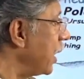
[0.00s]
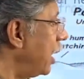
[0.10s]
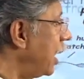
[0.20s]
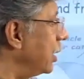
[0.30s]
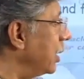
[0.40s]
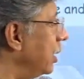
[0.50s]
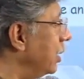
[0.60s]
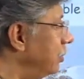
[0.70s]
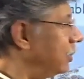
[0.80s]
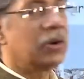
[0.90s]
and
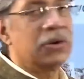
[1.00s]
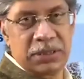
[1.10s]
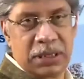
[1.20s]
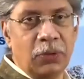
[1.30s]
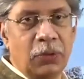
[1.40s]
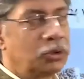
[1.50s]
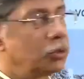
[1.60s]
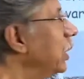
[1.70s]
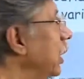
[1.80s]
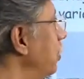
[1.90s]
because they go on to
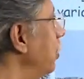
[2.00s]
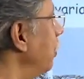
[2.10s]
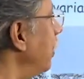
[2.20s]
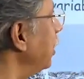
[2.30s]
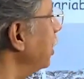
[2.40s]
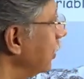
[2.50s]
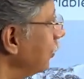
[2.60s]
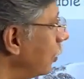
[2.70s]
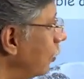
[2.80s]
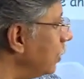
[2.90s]
be keep on migrating
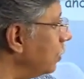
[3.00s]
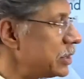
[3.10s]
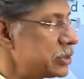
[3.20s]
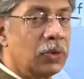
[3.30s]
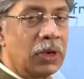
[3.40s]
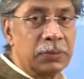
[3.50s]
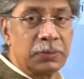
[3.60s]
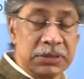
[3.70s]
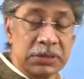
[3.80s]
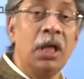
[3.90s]
from one place to another
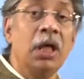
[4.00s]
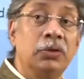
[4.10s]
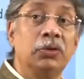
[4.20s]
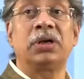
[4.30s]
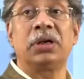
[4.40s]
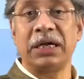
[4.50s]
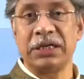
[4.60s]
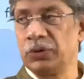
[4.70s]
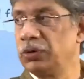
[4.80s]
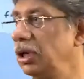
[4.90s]
place, not
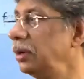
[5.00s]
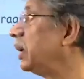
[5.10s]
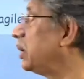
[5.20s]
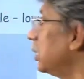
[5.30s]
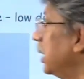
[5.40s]
latitudinal, but